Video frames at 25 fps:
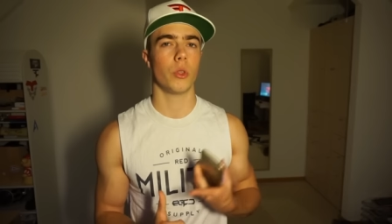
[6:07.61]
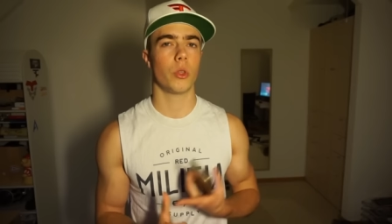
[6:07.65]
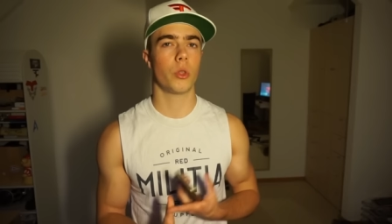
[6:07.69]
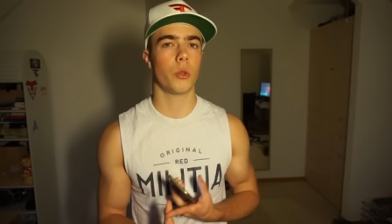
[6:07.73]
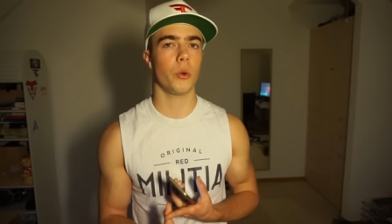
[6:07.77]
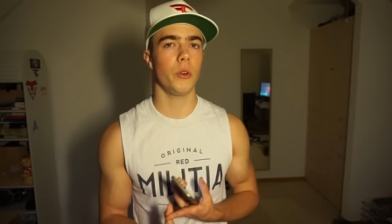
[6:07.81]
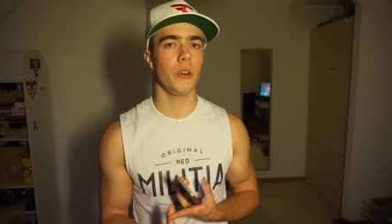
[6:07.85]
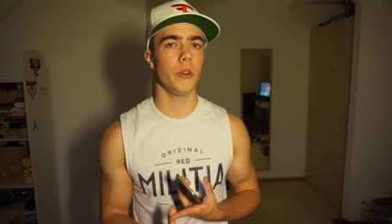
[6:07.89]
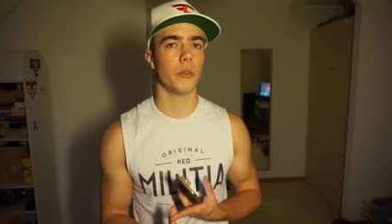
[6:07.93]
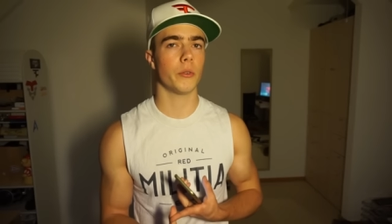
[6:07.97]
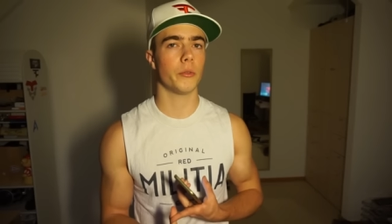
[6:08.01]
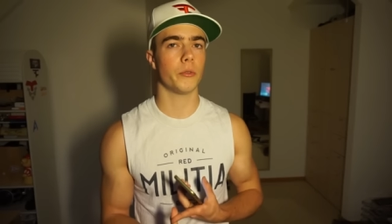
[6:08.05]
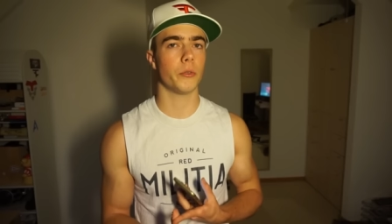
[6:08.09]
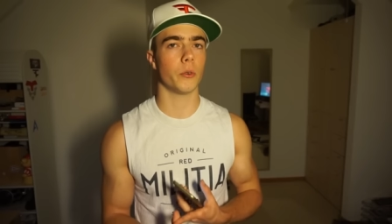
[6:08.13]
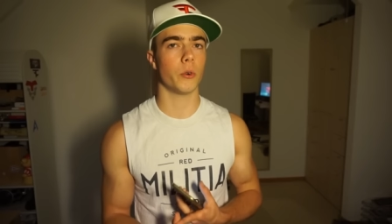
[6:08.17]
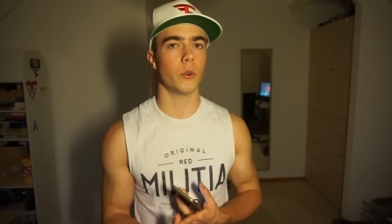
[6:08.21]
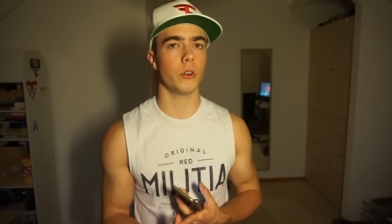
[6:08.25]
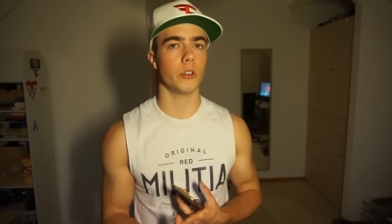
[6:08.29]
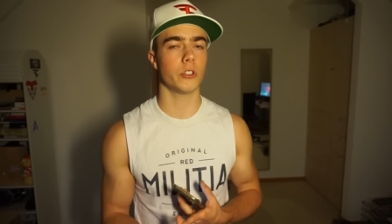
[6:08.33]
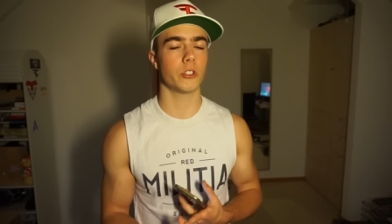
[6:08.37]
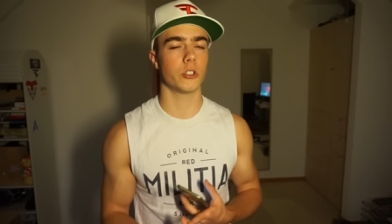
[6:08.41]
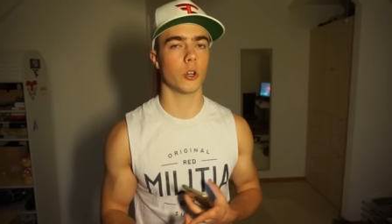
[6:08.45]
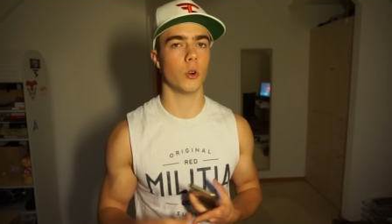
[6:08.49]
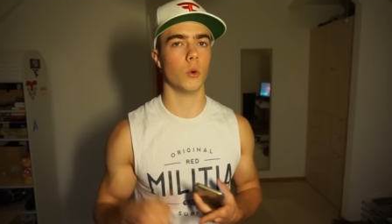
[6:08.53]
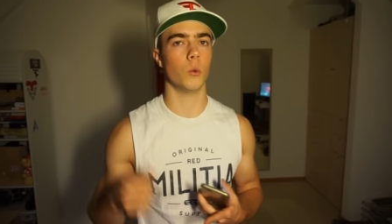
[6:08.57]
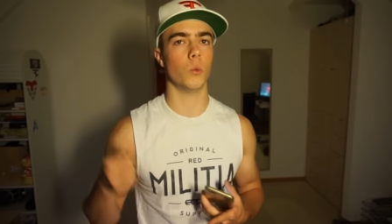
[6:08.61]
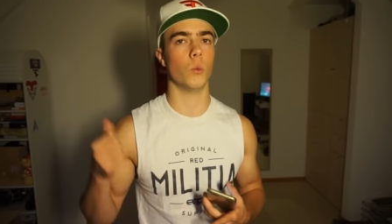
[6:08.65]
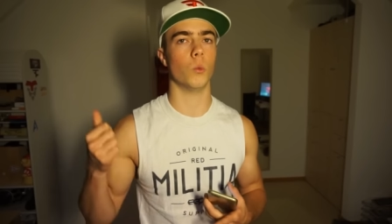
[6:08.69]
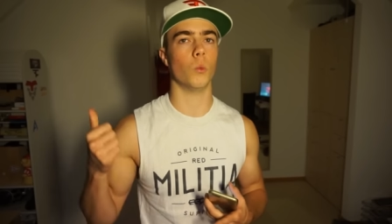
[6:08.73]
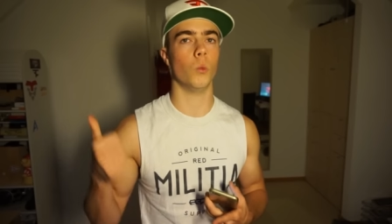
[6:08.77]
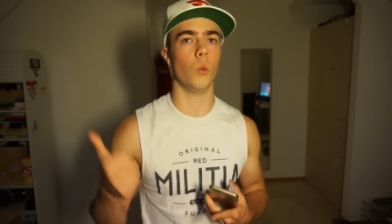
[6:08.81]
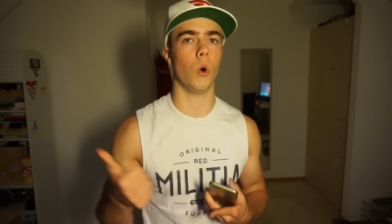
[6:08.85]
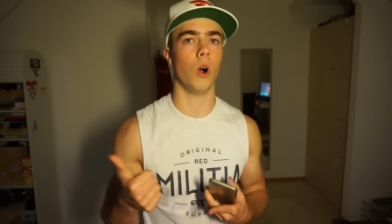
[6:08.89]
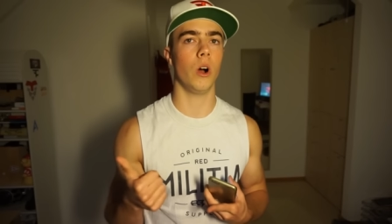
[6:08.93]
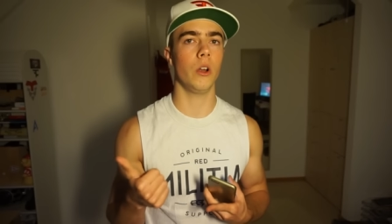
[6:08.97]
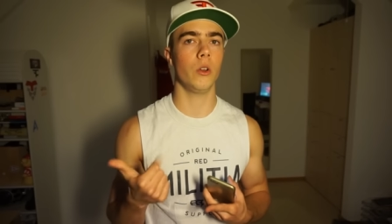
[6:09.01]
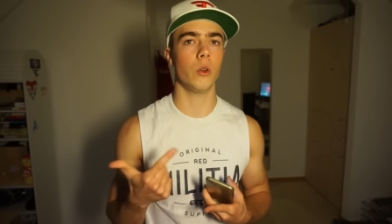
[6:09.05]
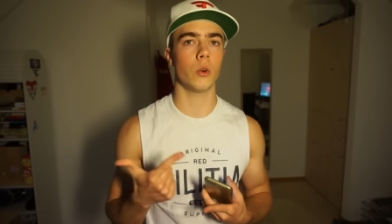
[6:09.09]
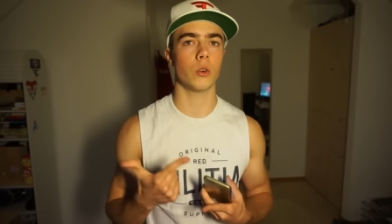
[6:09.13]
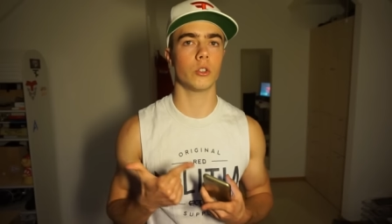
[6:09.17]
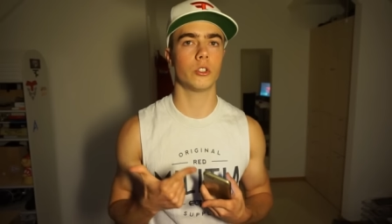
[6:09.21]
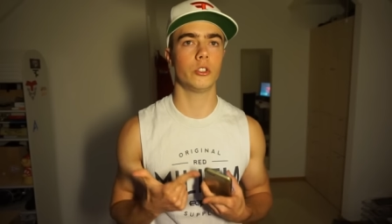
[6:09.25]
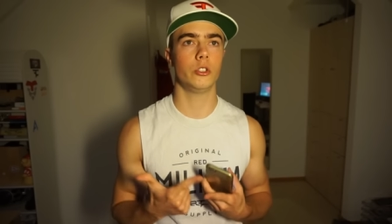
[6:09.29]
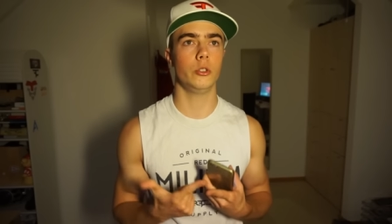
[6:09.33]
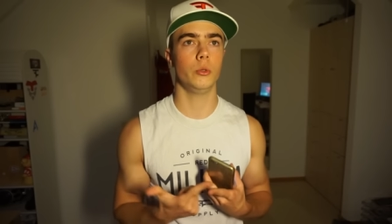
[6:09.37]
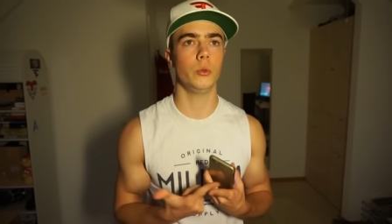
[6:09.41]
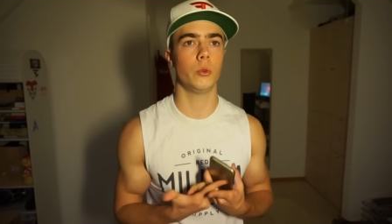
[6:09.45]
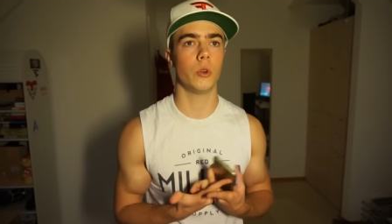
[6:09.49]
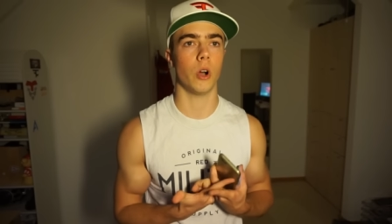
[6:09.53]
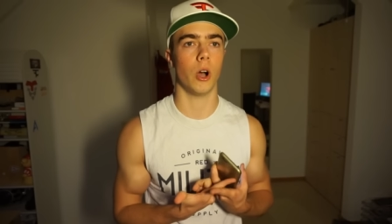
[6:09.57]
three or four, so one or
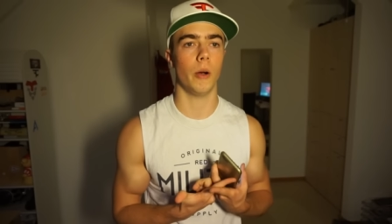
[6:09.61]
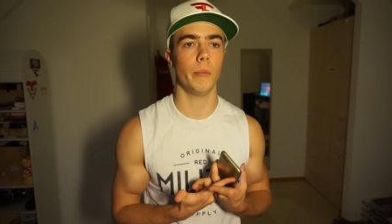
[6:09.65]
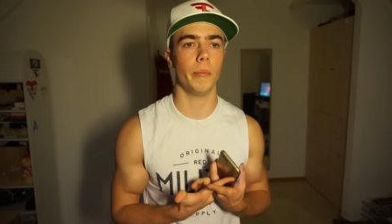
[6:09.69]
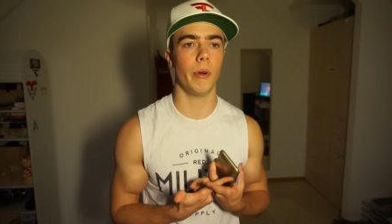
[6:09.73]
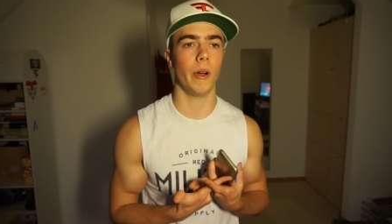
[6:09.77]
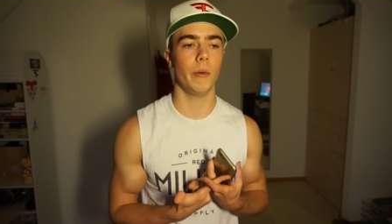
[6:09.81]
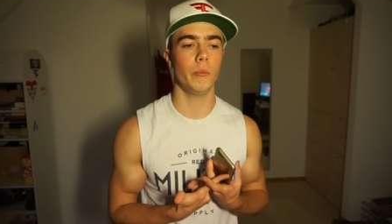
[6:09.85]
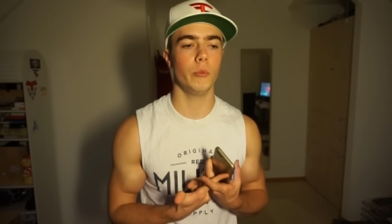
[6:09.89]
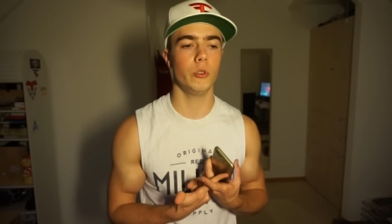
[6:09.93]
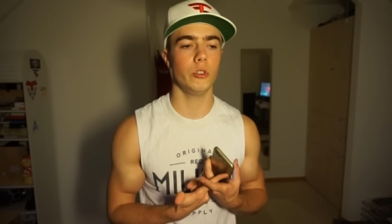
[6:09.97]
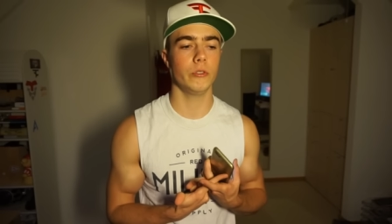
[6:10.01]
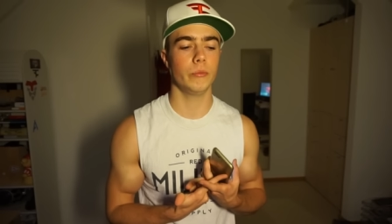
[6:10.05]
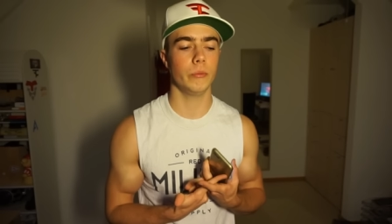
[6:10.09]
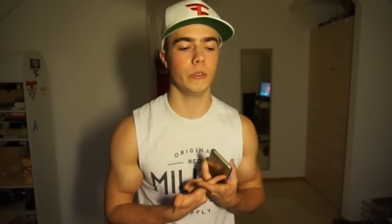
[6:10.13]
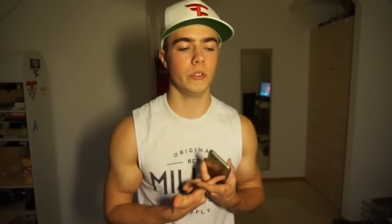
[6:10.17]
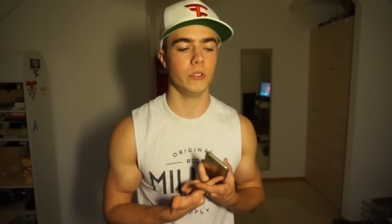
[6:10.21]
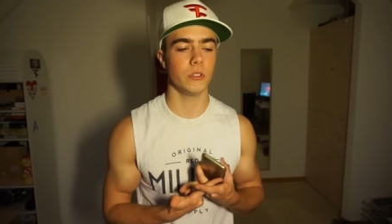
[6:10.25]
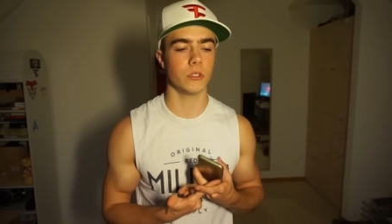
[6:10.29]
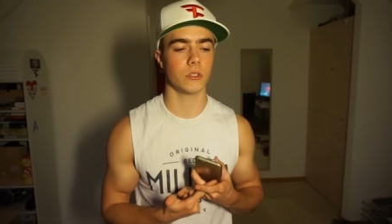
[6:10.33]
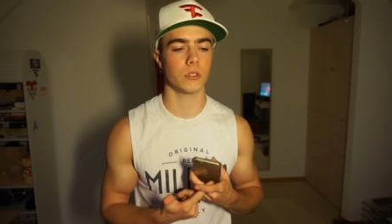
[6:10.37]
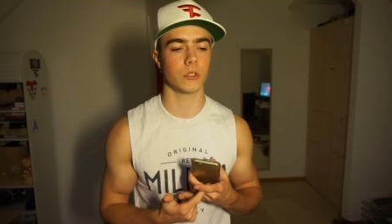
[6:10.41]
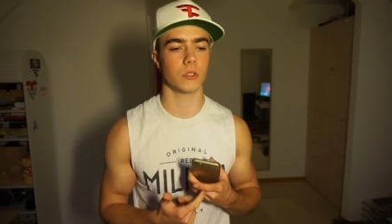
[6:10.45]
two compound movements.